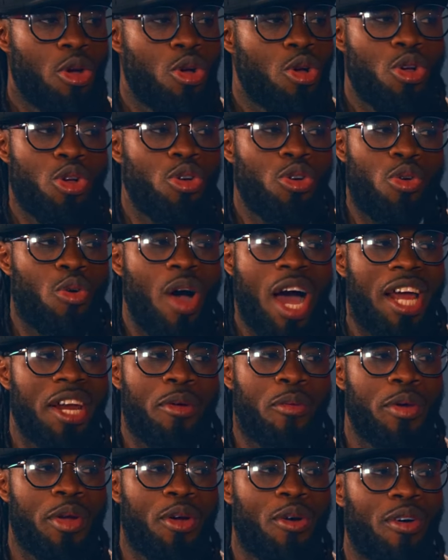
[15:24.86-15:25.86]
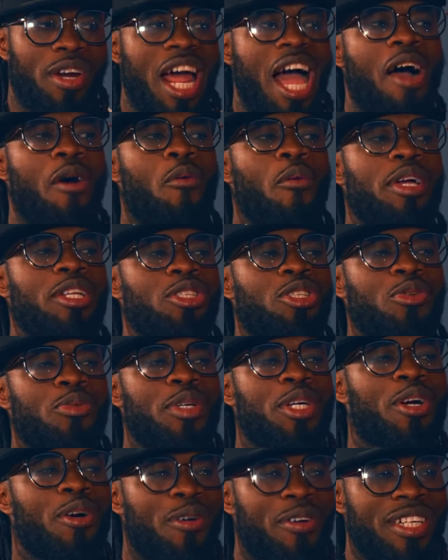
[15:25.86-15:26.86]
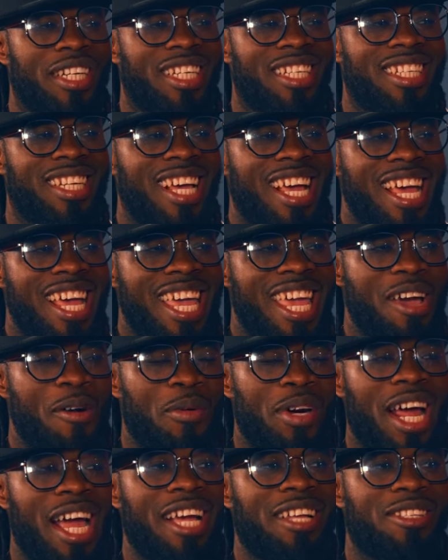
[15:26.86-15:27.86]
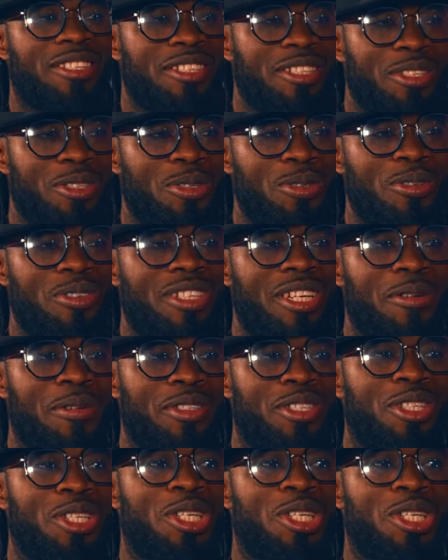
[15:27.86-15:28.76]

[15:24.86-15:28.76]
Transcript: redo No, it. I didn't record it. I went to record it, oh. and when I entered the studio, there was a